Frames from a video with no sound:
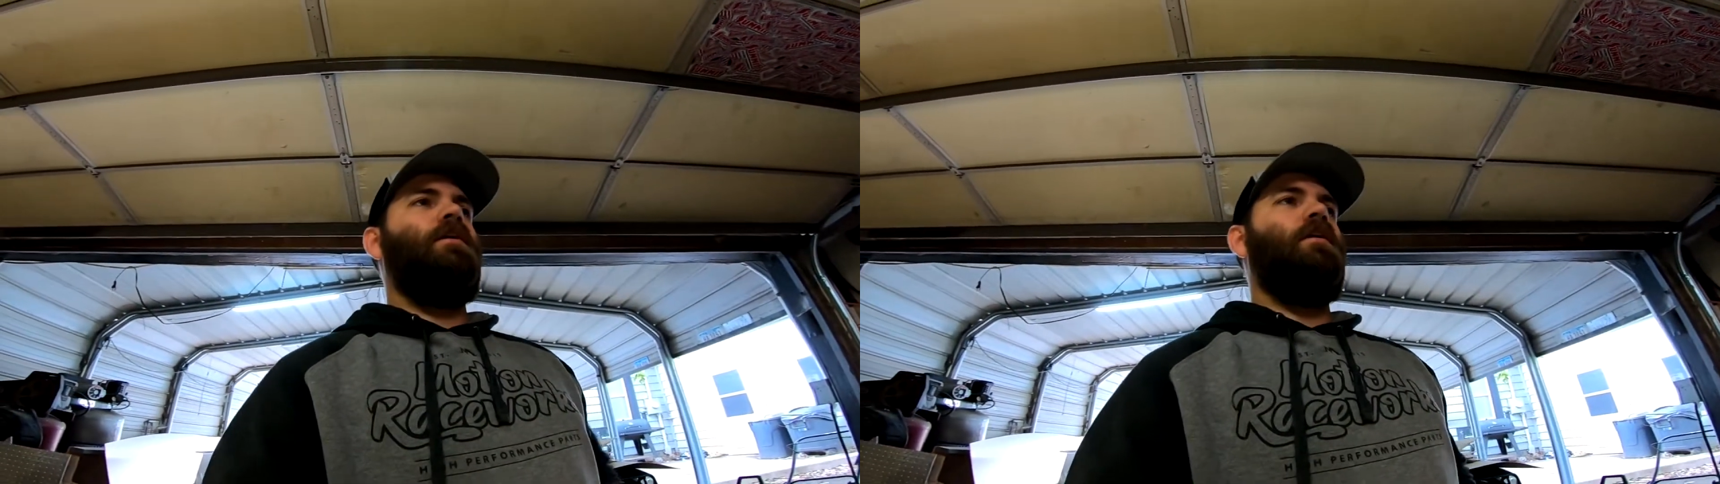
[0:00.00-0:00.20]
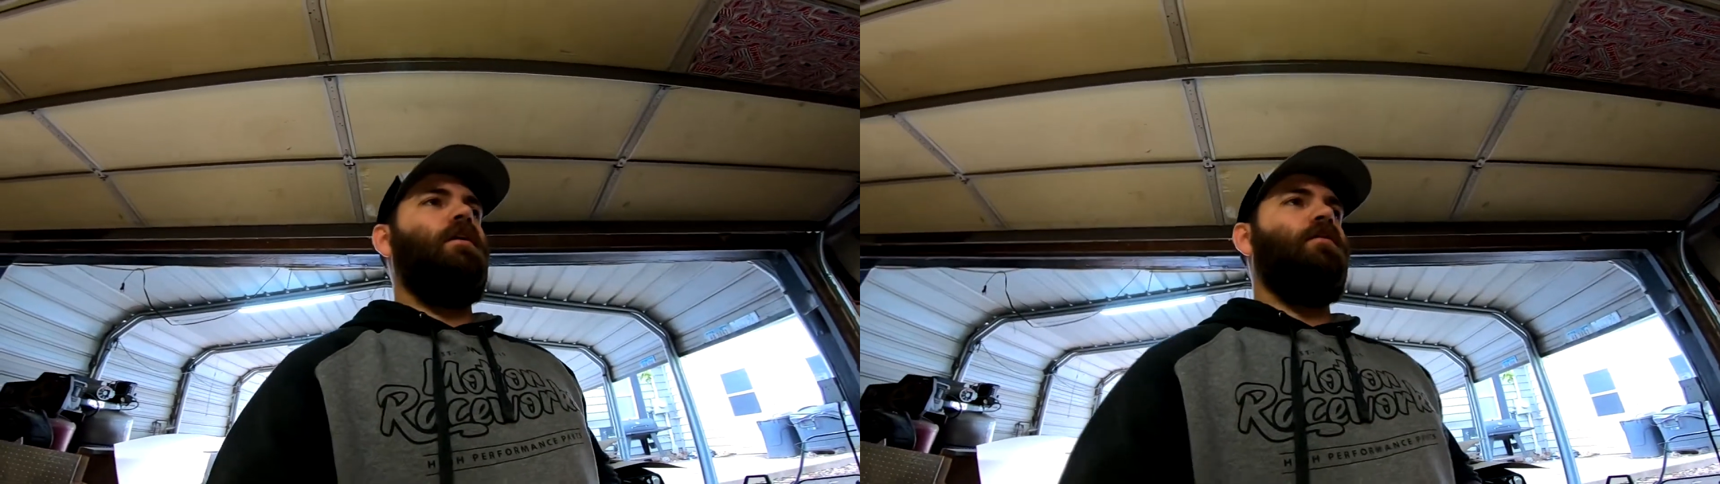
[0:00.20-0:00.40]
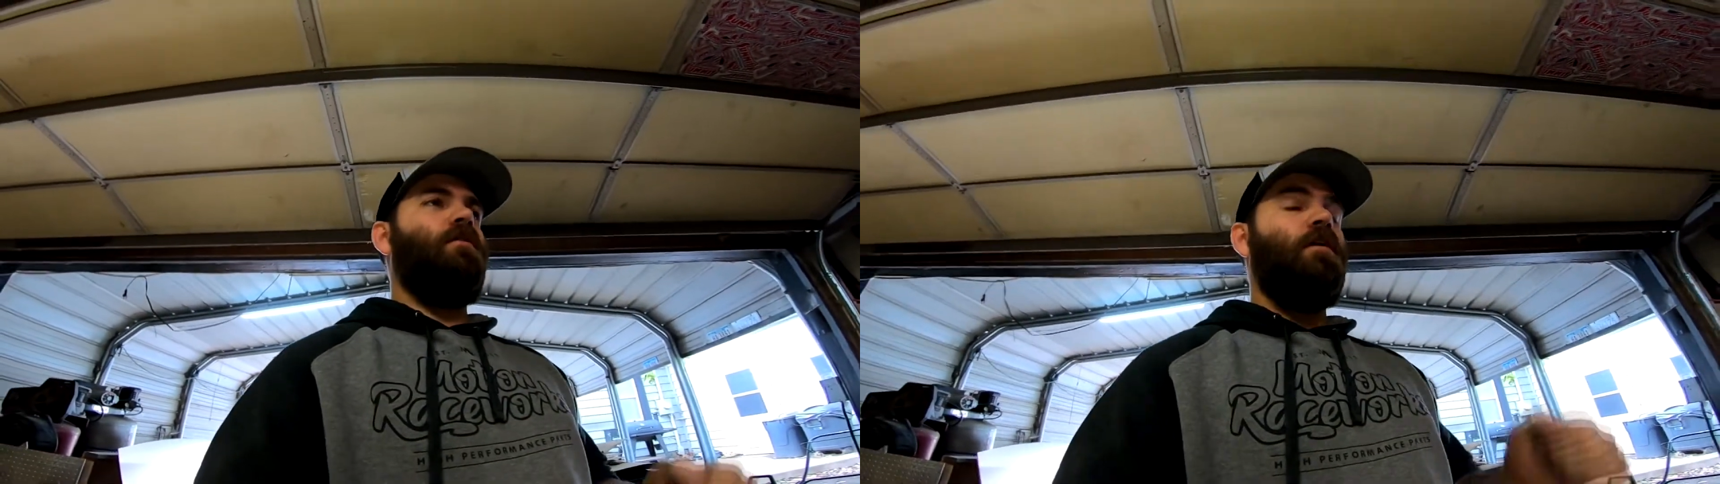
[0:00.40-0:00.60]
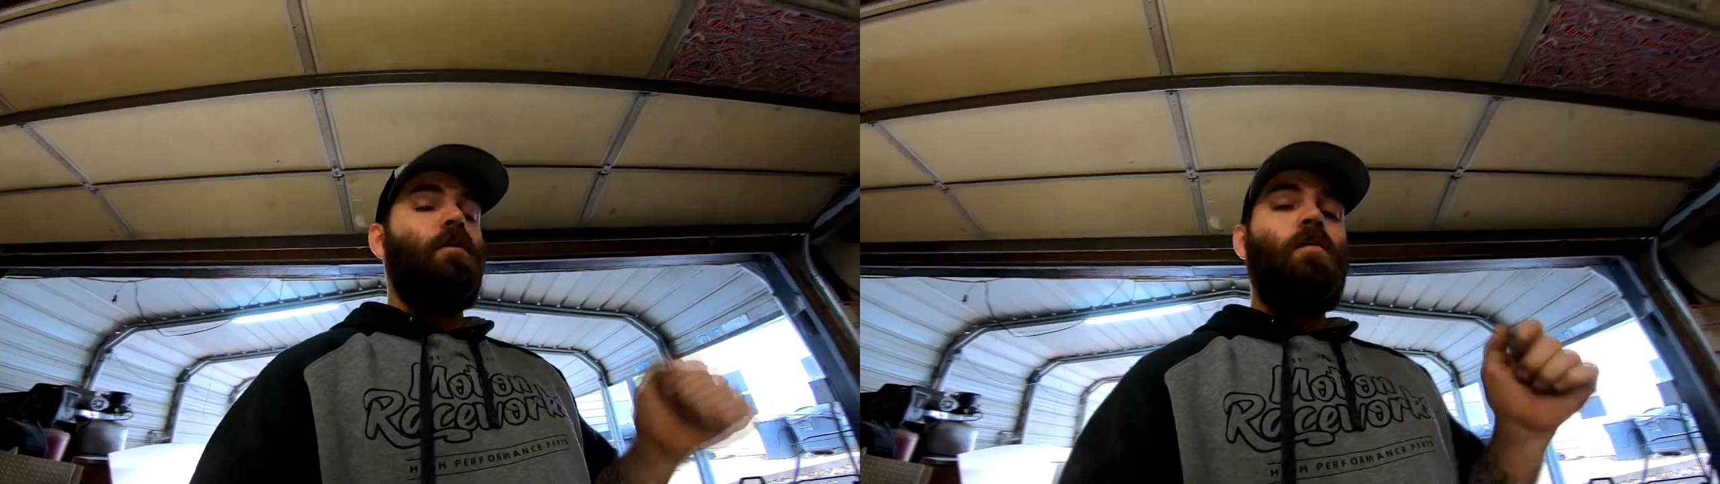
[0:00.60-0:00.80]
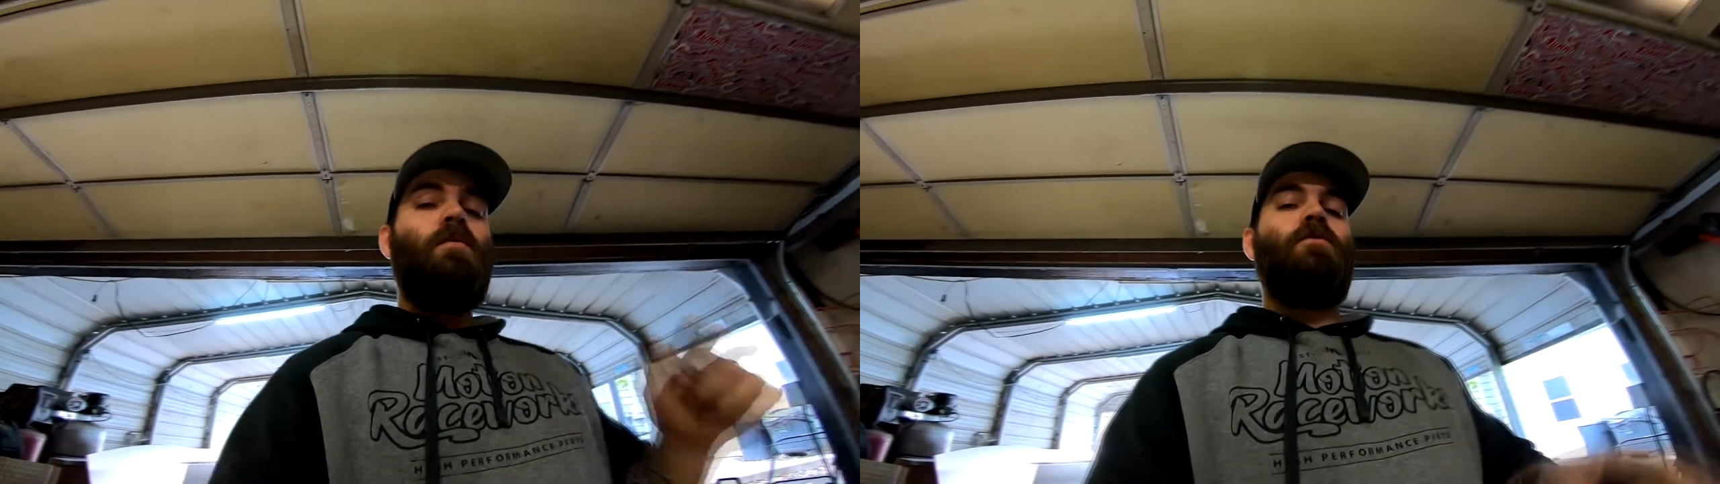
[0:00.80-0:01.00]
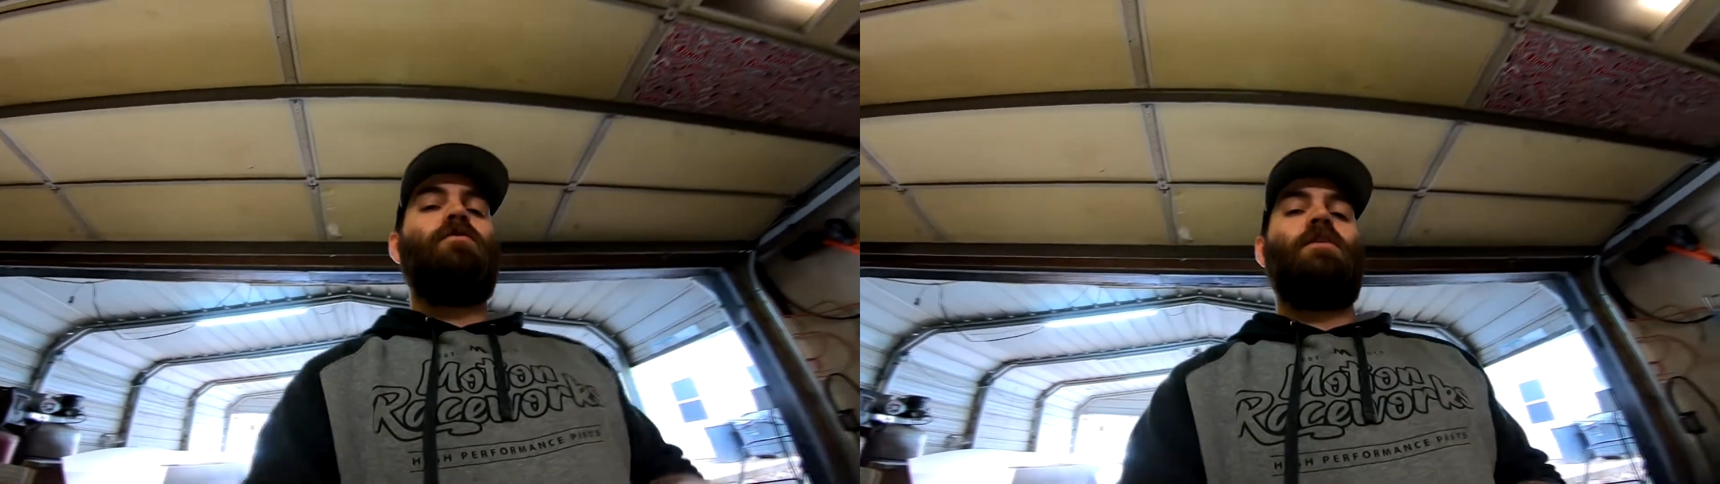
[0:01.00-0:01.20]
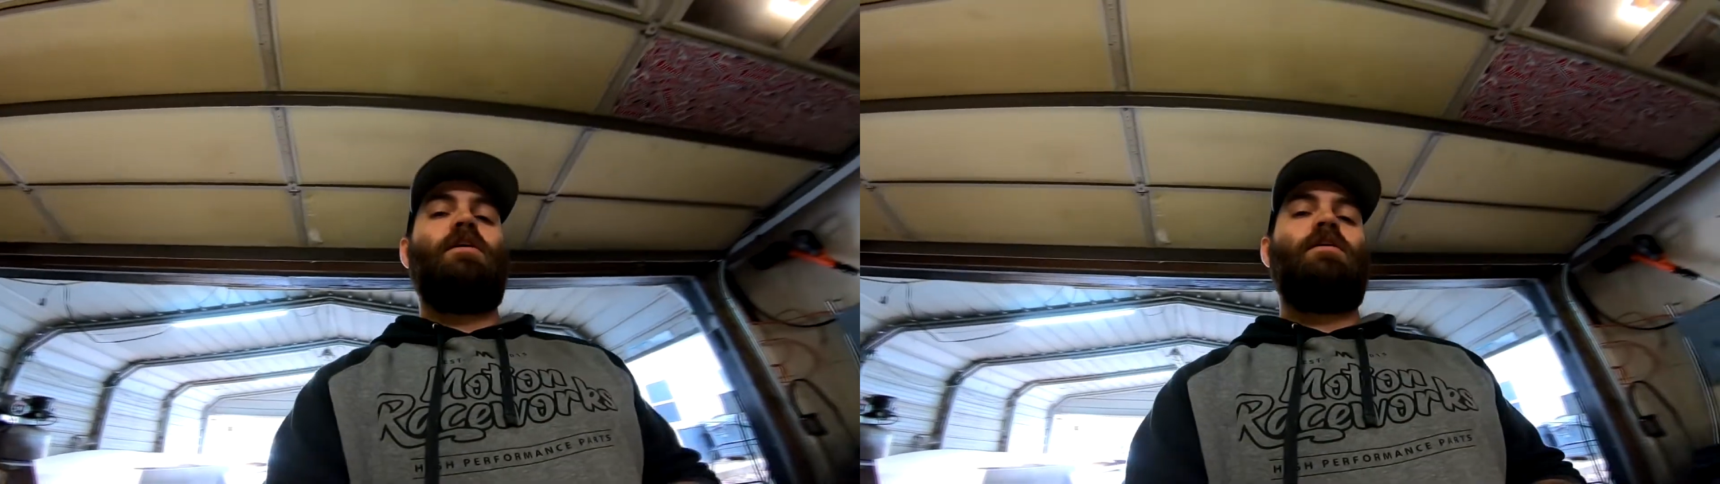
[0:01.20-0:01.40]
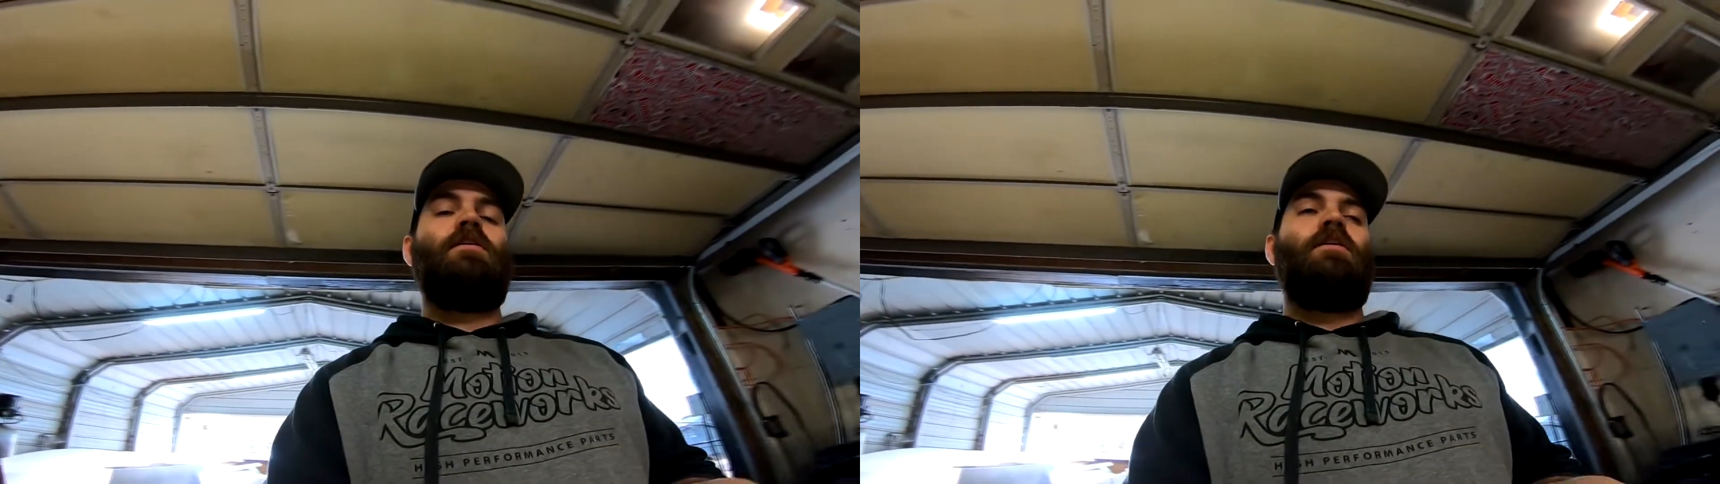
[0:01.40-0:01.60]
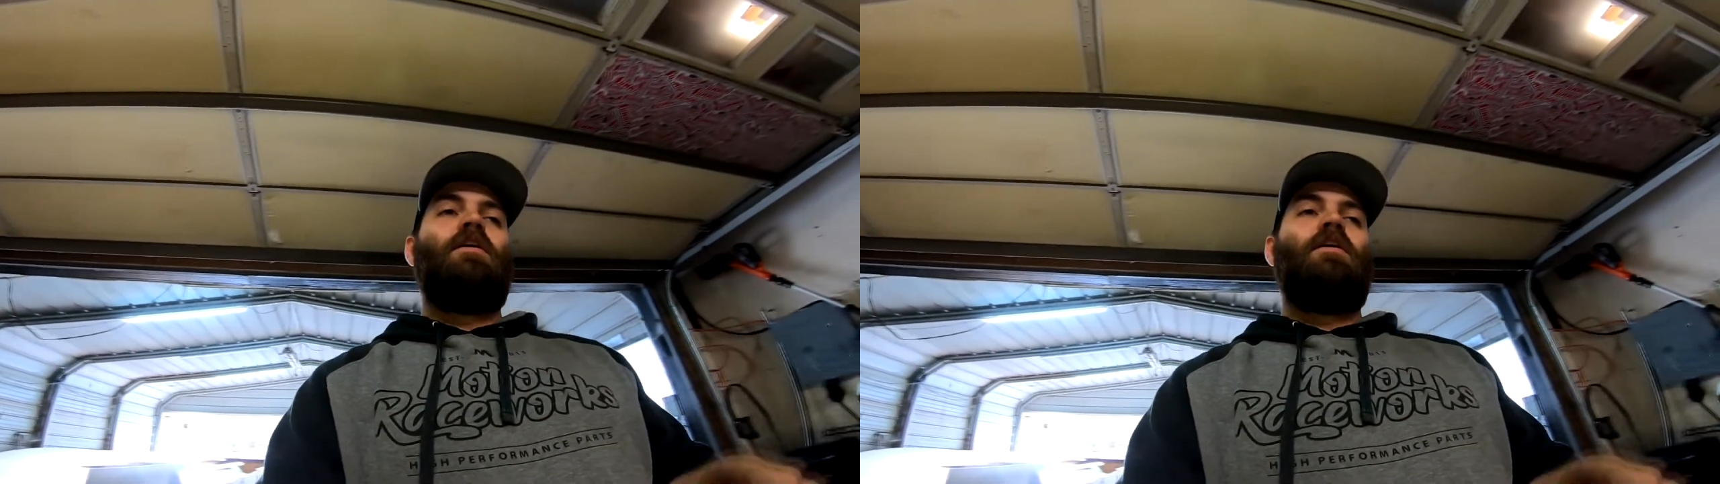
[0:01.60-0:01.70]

LS. I almost did.